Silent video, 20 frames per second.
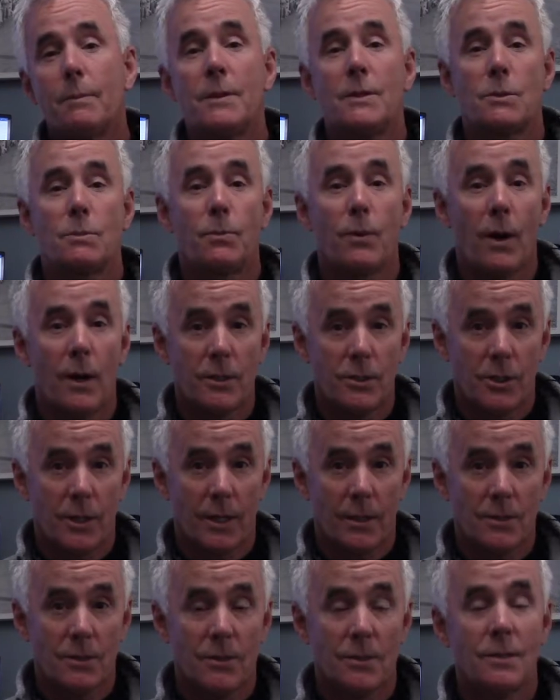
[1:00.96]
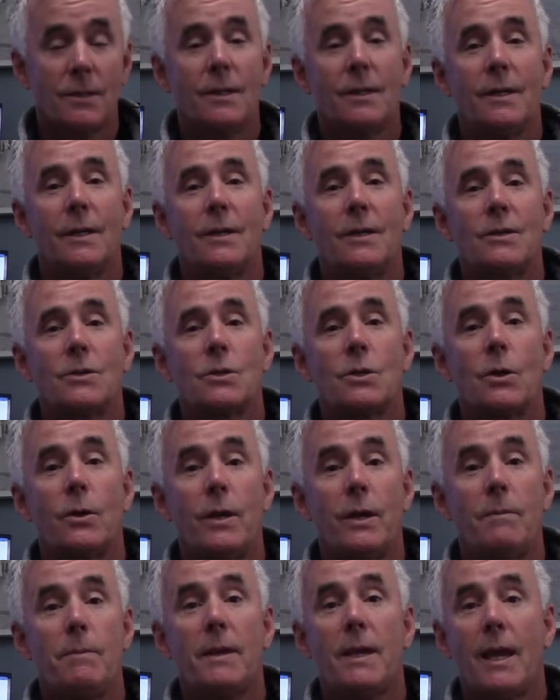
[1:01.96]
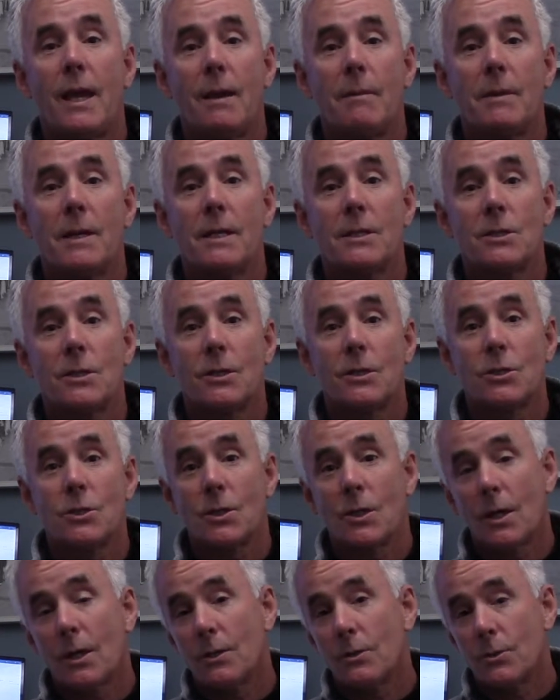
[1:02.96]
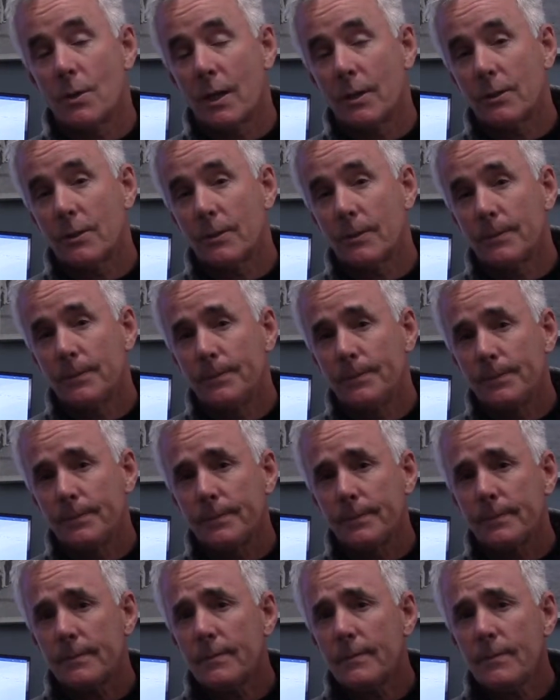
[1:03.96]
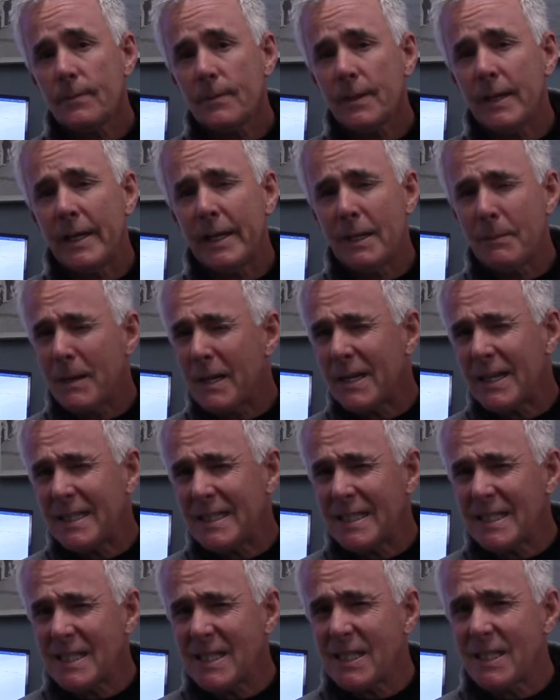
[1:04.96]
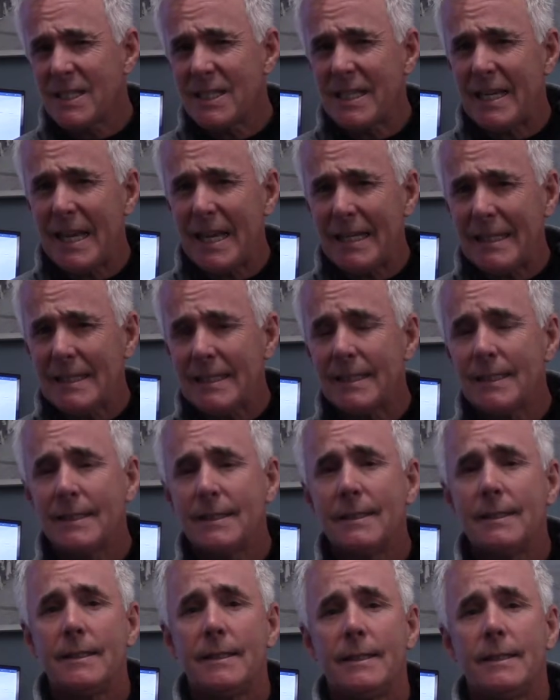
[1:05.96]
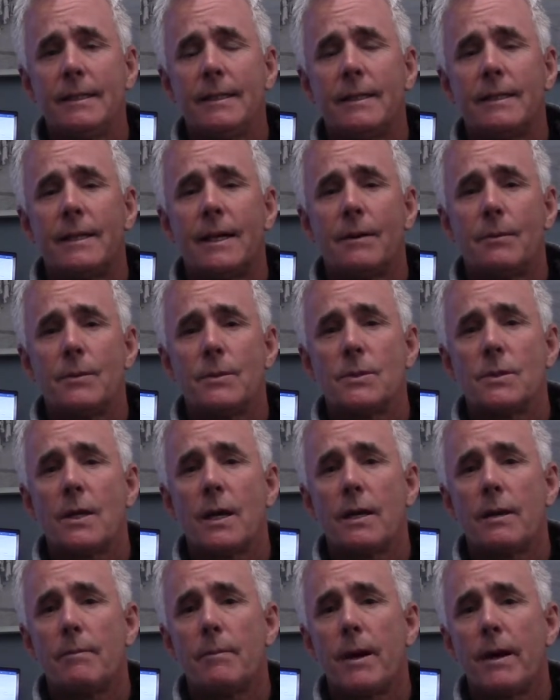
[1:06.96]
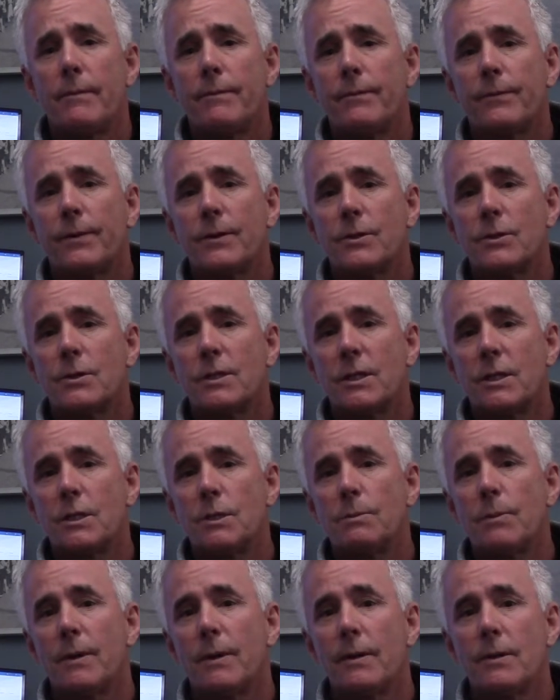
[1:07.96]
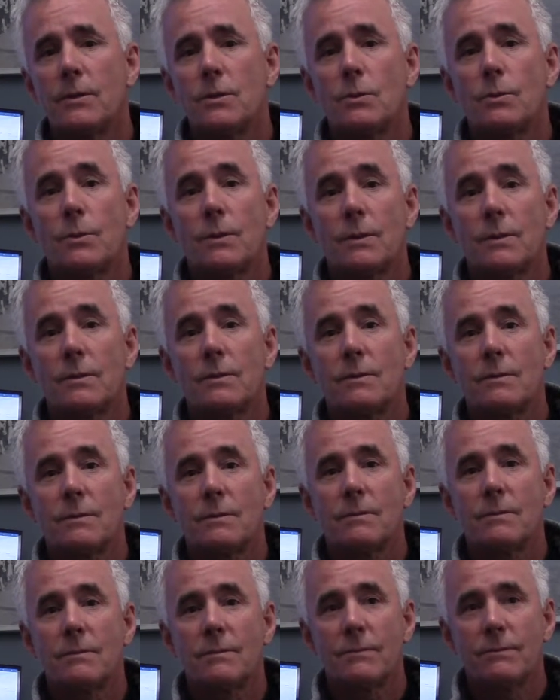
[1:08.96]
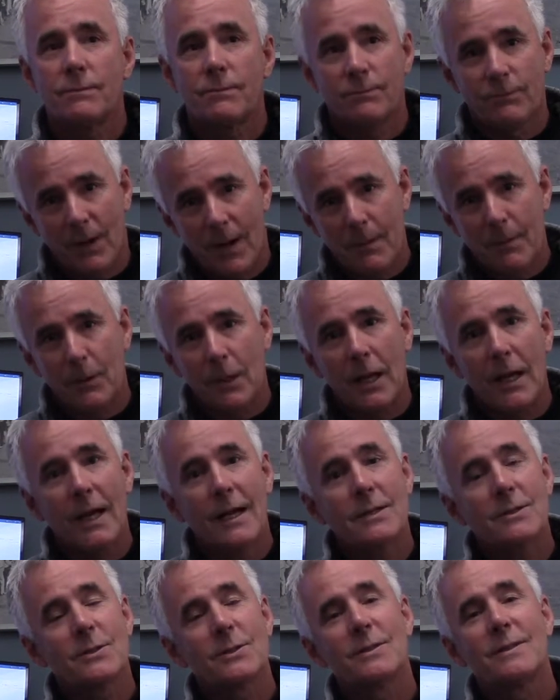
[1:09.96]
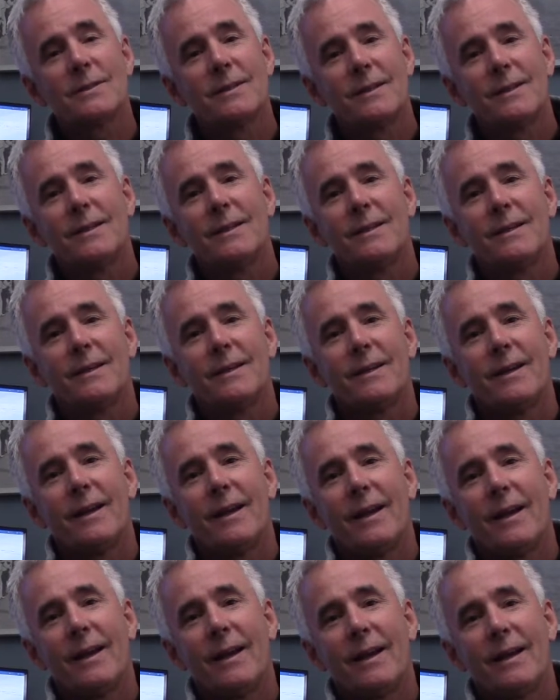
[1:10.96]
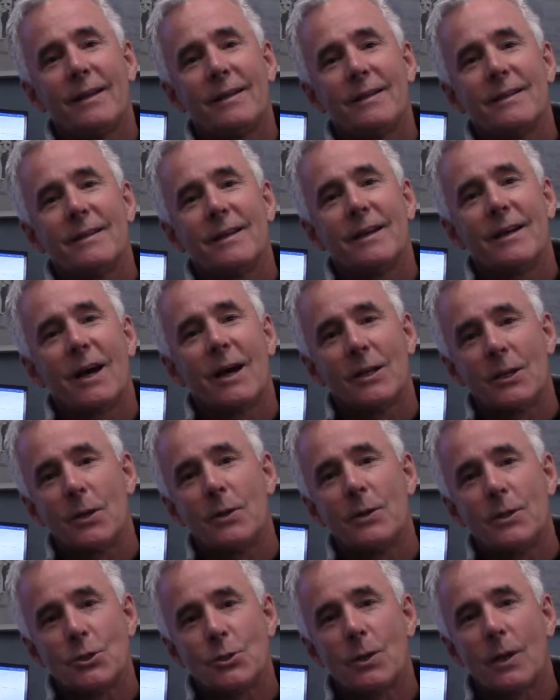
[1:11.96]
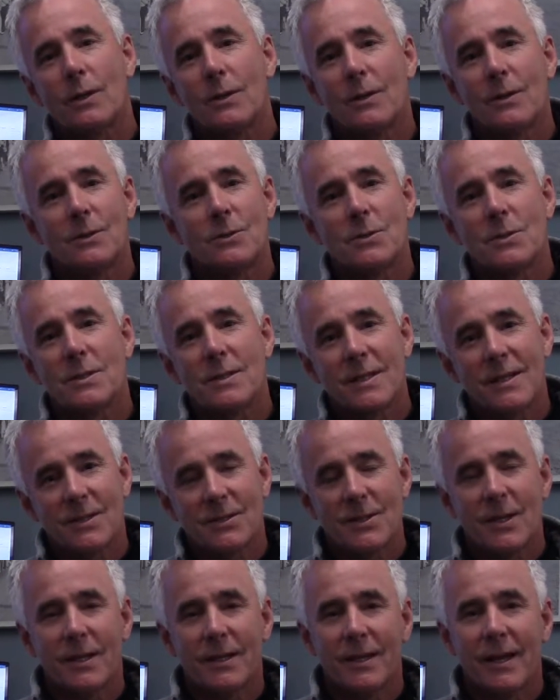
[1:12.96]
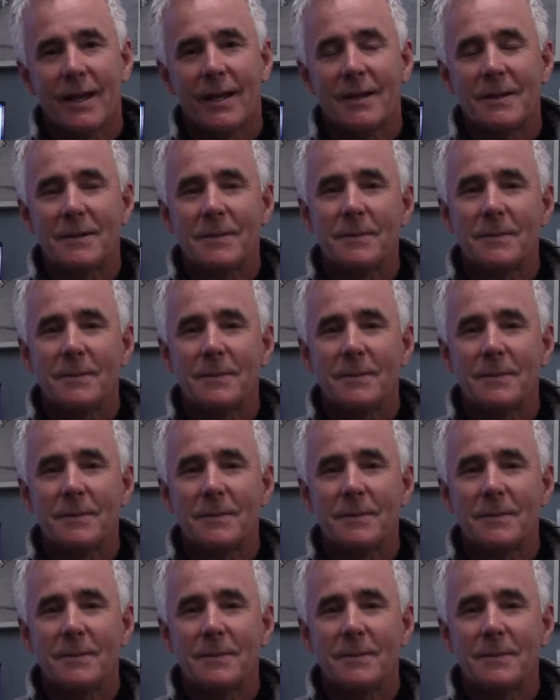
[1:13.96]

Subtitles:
his projects. So he became an insulation contractor. In about 1968, that was kind of my first experience with fiberglass and unloading truckloads and things like that.